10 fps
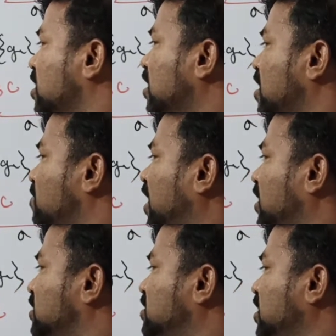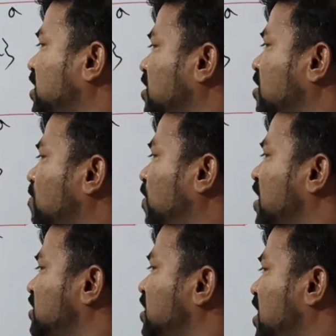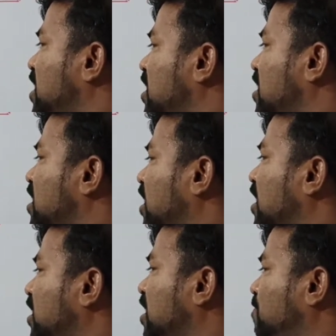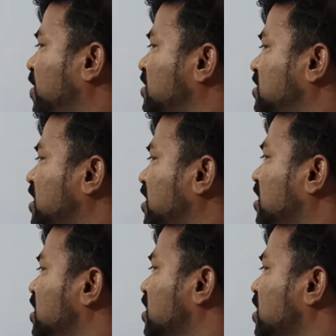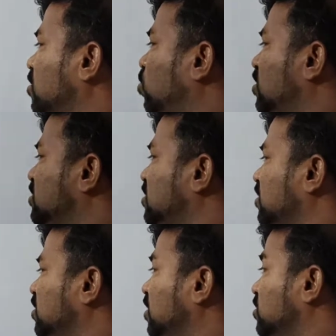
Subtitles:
A minus D plus A and A plus D equals 30.